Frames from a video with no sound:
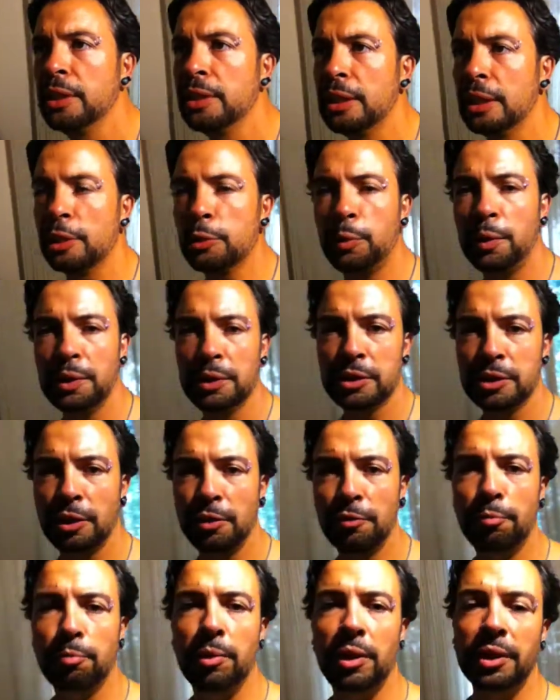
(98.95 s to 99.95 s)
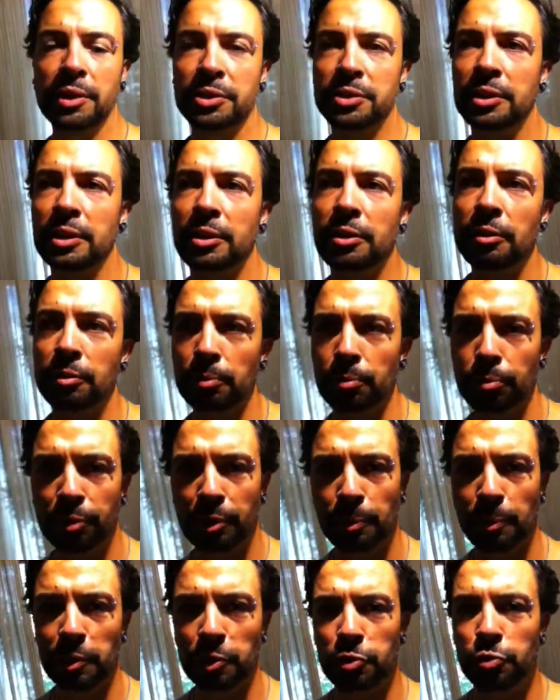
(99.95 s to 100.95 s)
They're quite tough plastic, you can
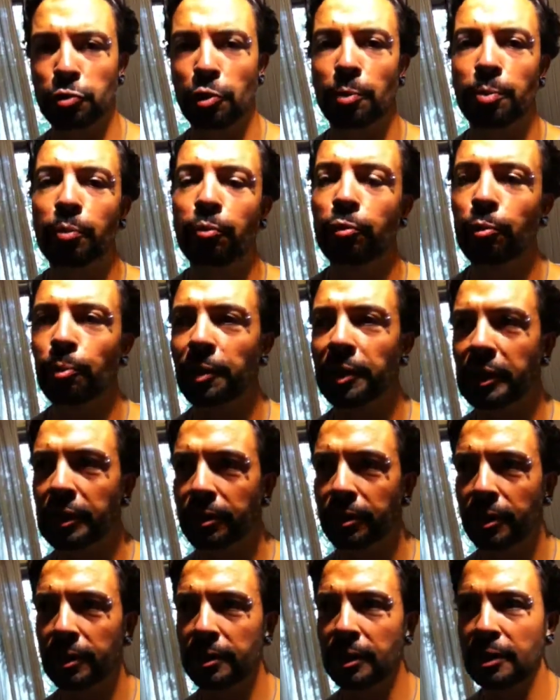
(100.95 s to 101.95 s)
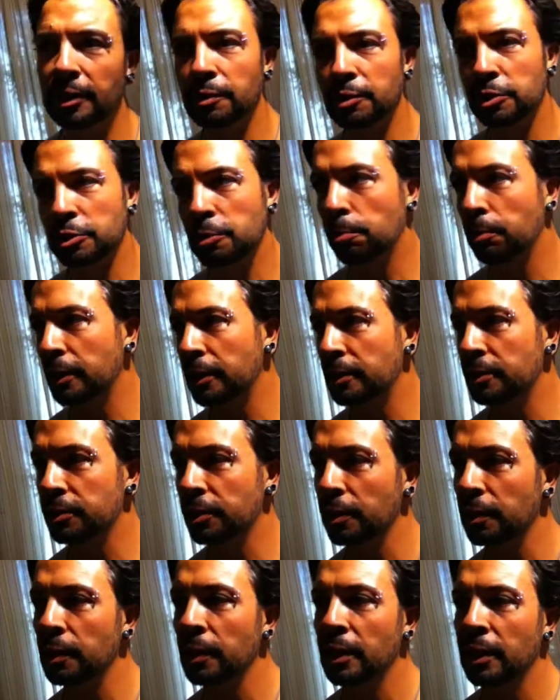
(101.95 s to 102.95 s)
pretty much drop them from any height, they don't split,
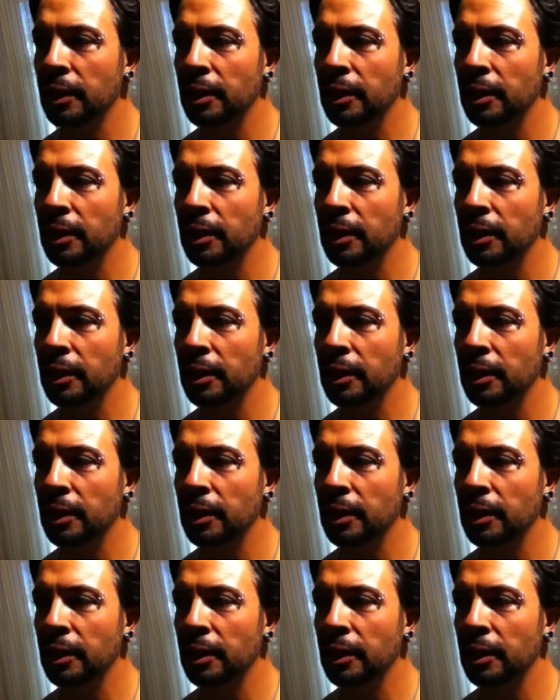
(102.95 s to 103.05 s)
so